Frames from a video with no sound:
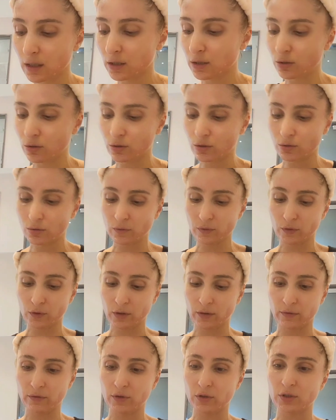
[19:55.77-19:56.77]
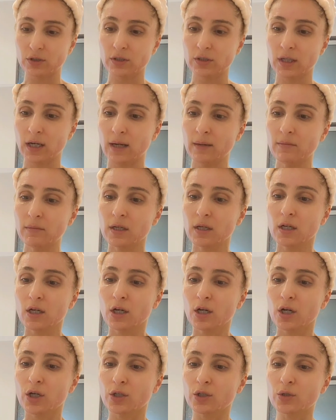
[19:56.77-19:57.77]
and you do for the first time,
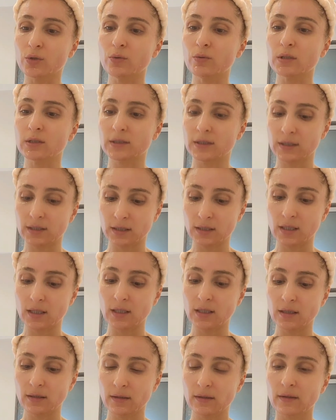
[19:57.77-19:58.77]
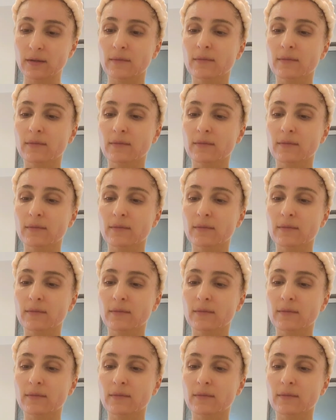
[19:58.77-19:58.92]
you will see